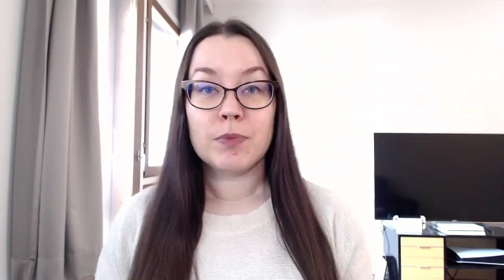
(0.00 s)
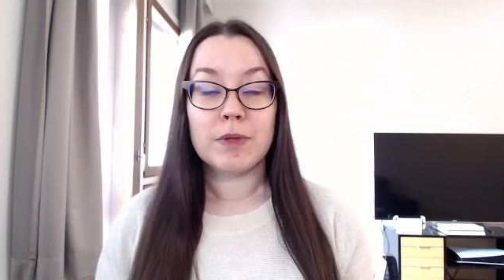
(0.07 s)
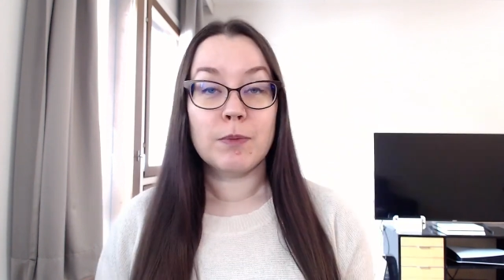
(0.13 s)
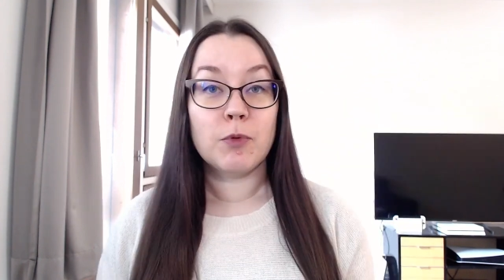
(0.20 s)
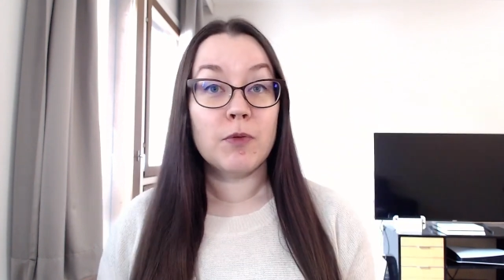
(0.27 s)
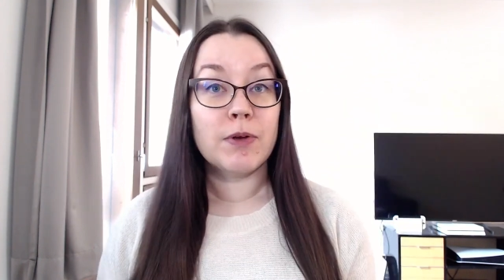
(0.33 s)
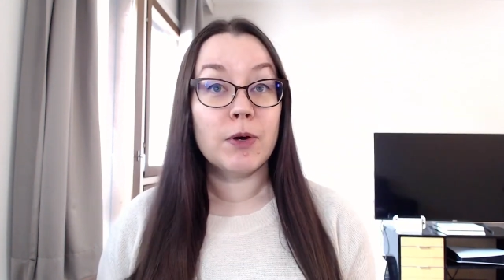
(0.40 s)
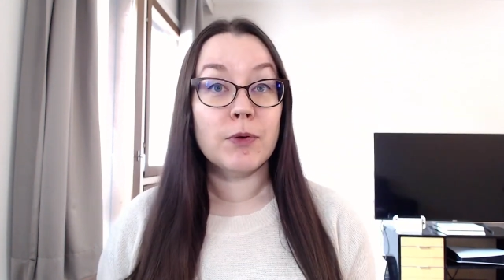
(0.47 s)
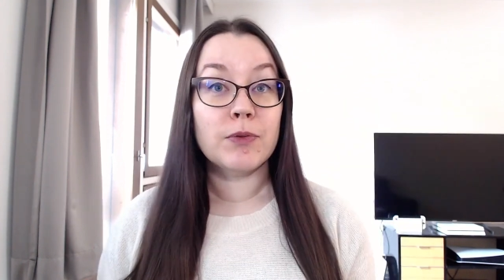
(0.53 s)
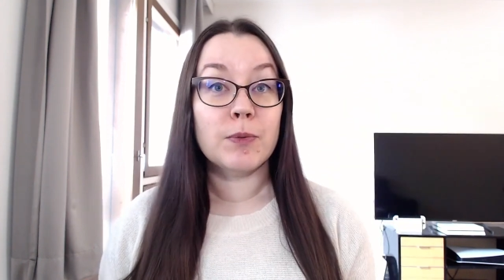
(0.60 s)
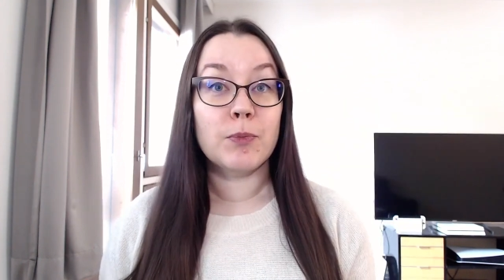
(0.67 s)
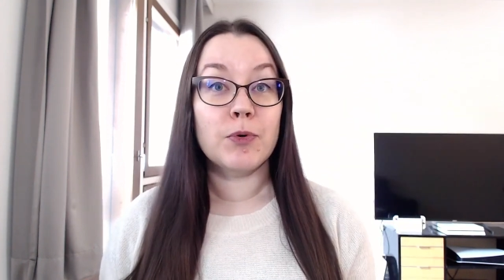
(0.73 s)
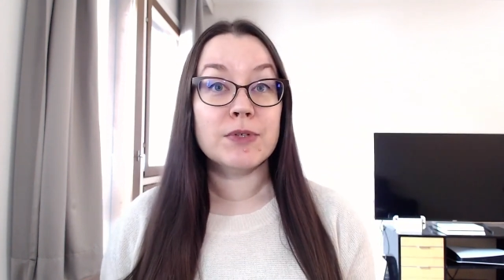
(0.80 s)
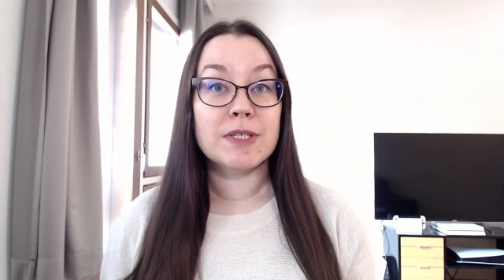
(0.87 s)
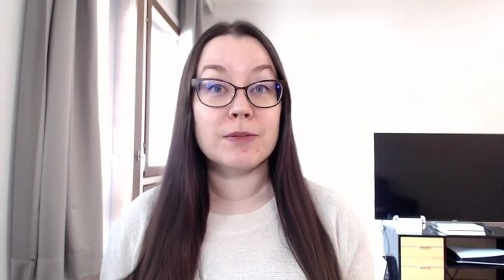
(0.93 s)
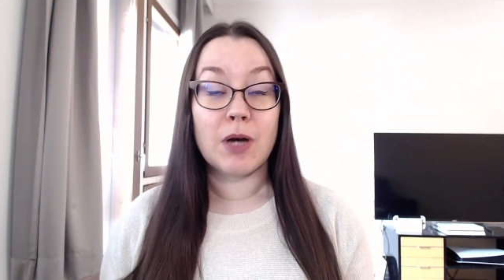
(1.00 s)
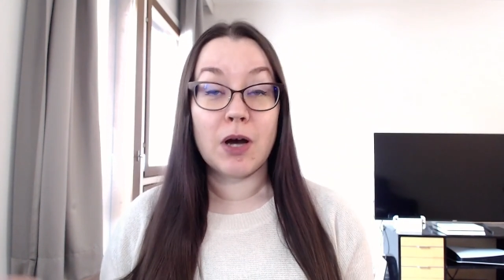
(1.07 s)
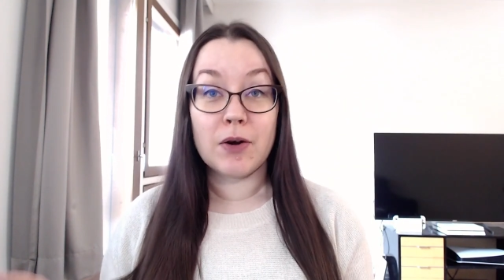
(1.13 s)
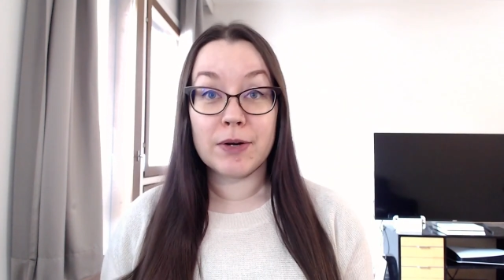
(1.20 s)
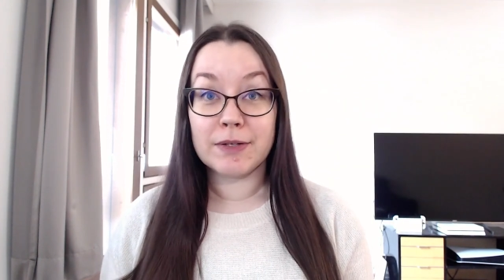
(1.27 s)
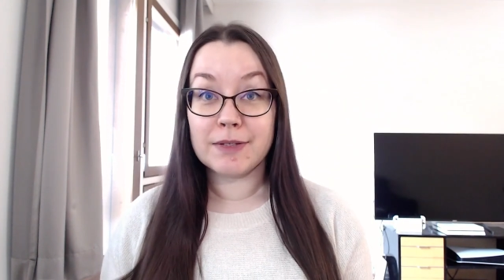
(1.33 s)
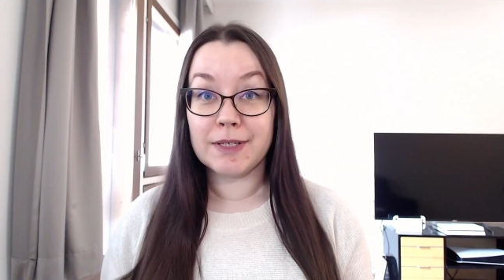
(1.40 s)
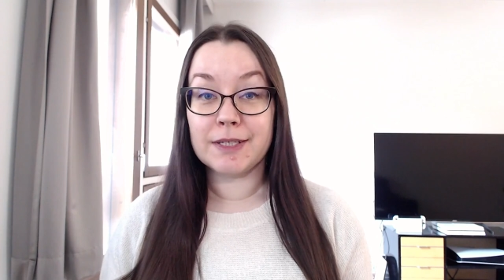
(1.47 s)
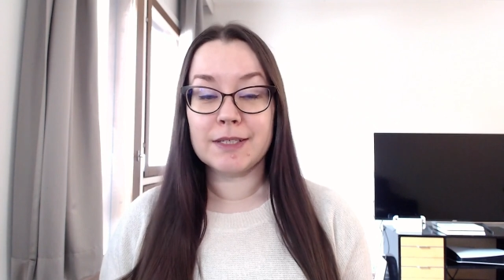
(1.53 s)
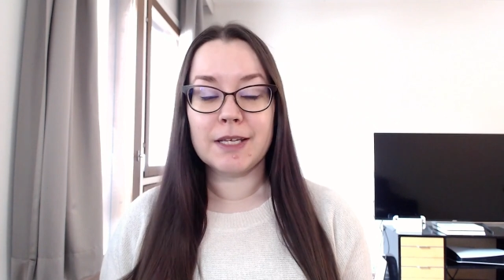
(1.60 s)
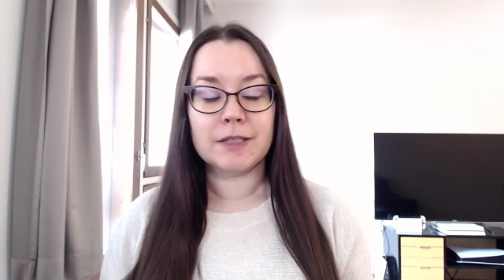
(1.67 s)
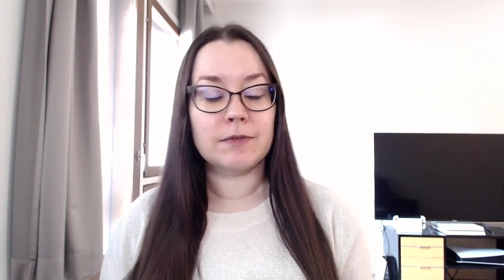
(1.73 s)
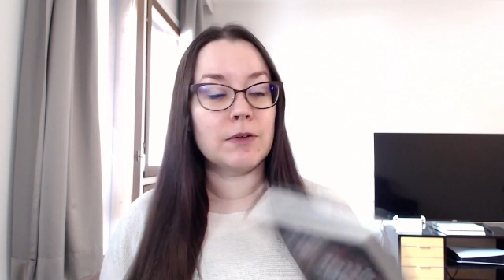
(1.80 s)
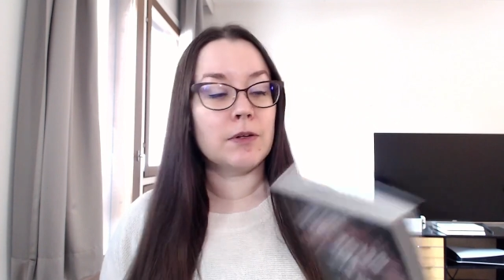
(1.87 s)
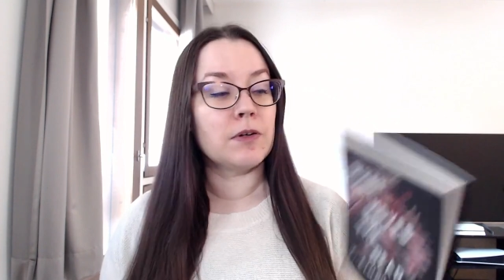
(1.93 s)
And moving on to books that aren't in
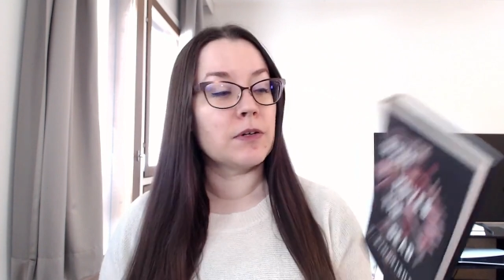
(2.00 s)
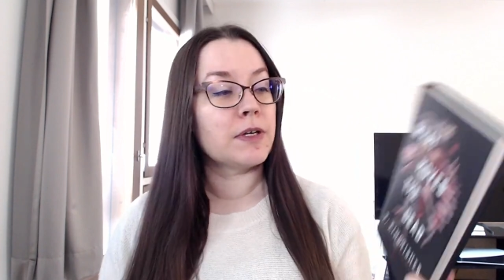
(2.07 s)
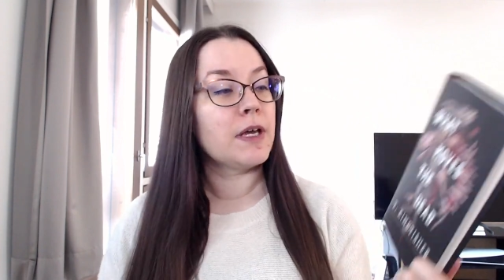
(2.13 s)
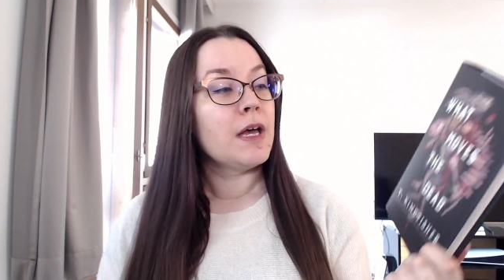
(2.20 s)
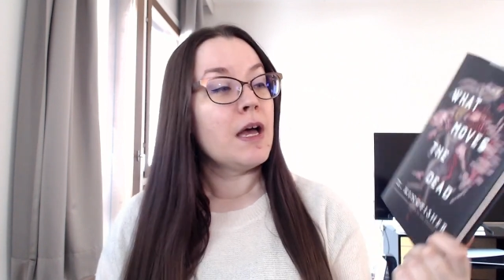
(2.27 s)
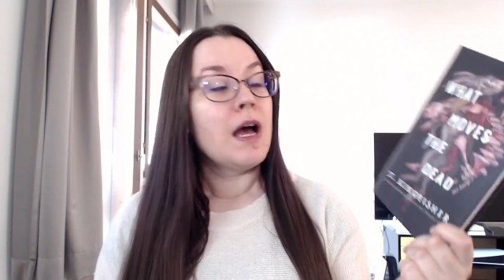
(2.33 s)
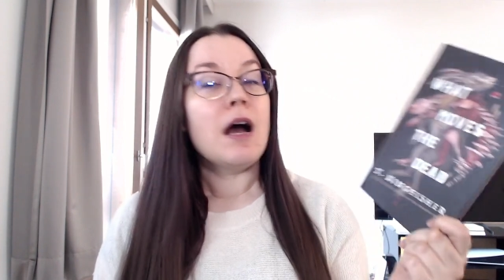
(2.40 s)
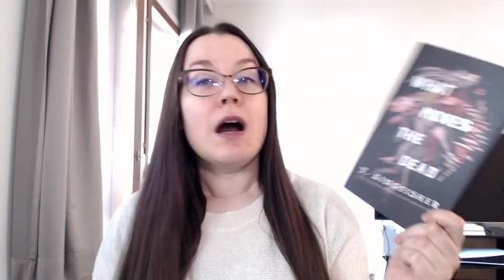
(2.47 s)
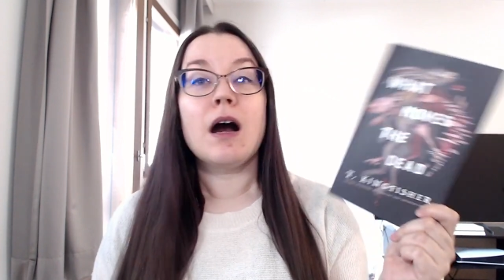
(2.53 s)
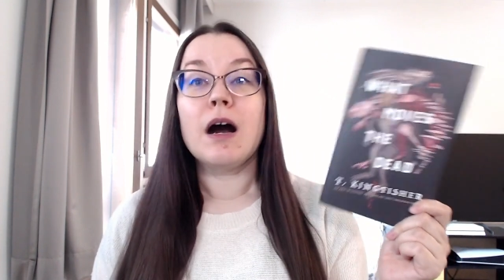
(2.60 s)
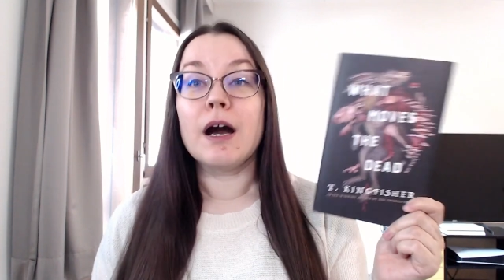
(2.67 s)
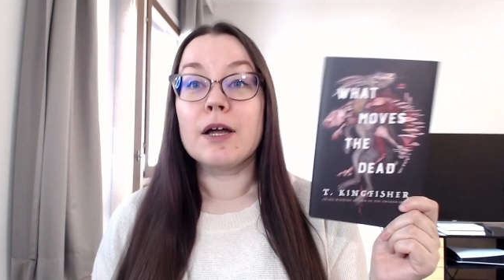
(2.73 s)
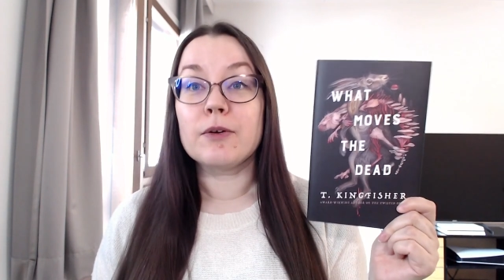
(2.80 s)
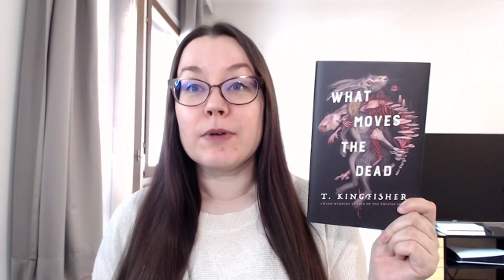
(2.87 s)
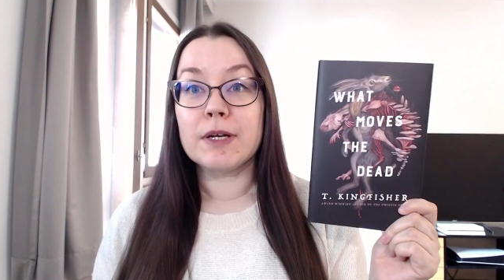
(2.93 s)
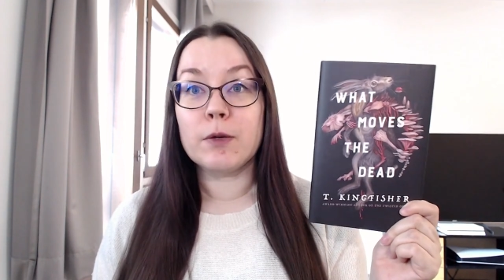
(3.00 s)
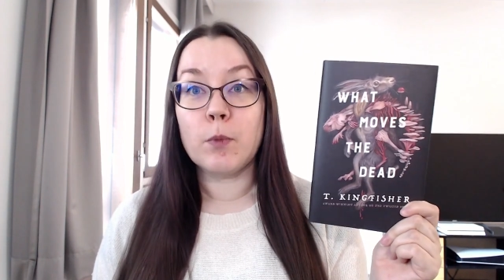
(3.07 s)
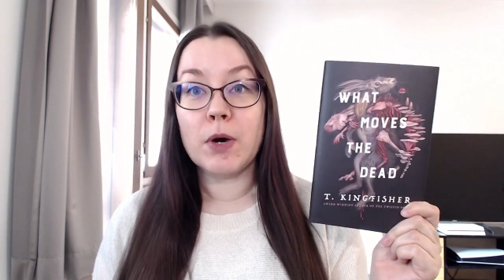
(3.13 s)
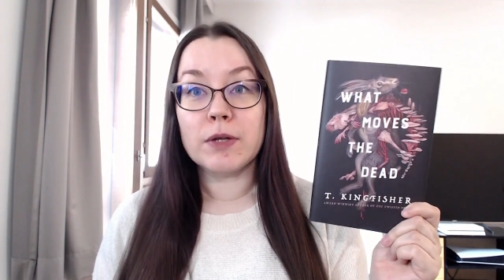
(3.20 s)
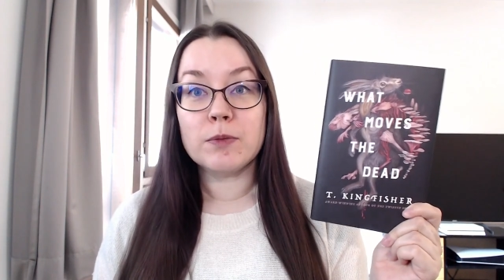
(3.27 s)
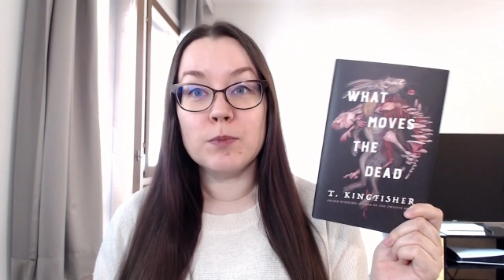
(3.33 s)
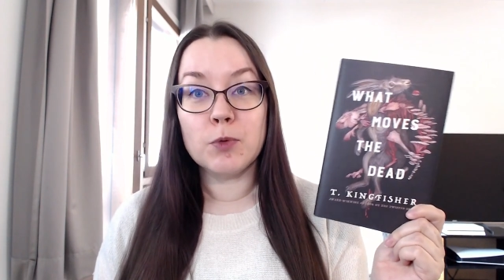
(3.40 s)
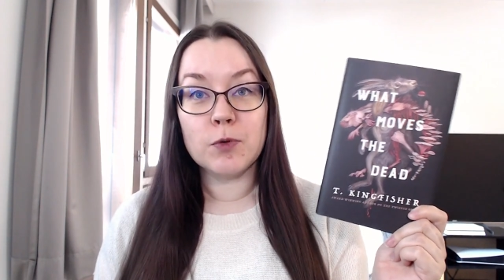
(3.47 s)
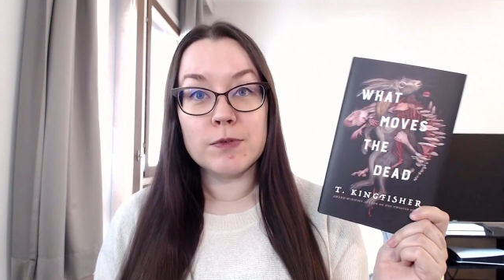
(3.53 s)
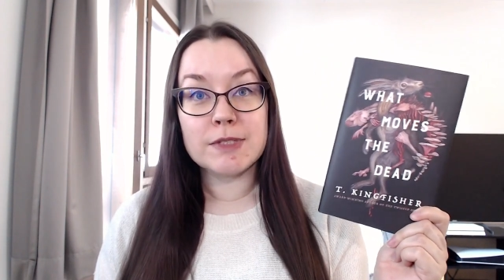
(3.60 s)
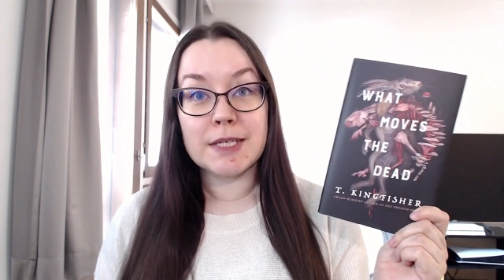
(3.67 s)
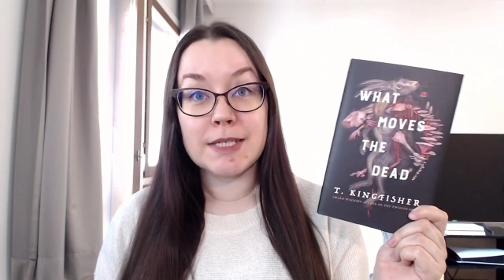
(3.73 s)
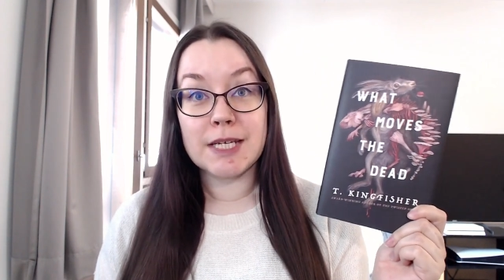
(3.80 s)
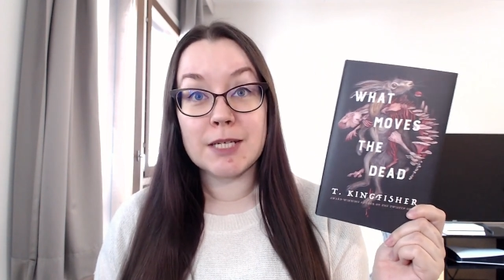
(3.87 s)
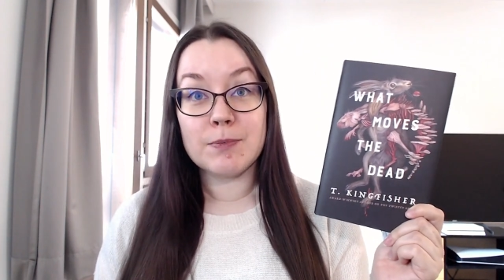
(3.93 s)
that vlog, I read What Moves
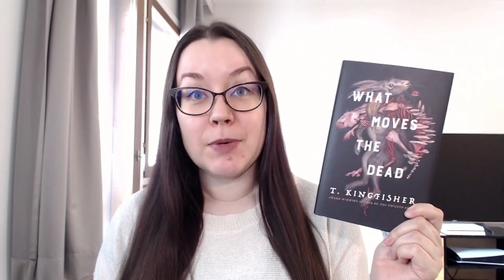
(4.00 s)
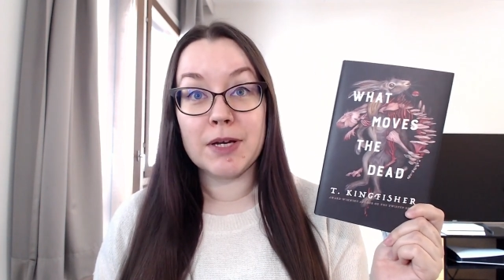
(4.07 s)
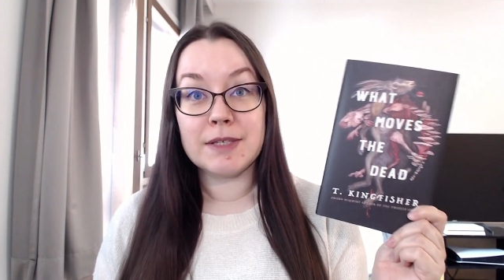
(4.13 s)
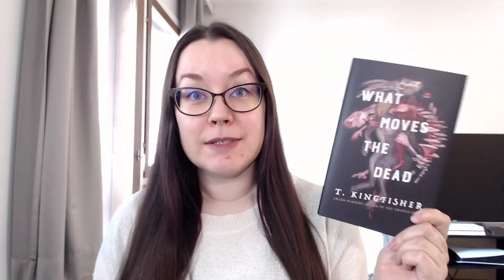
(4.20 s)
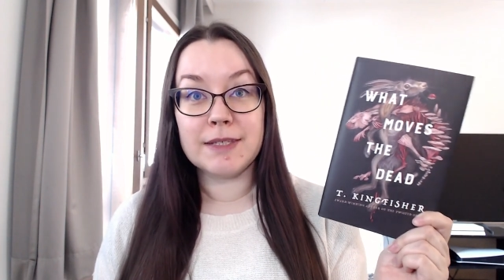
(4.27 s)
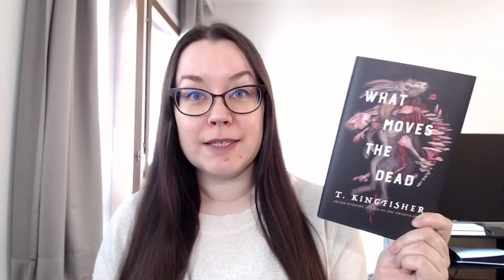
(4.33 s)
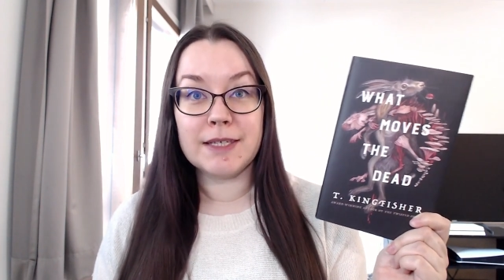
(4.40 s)
the Dead by T.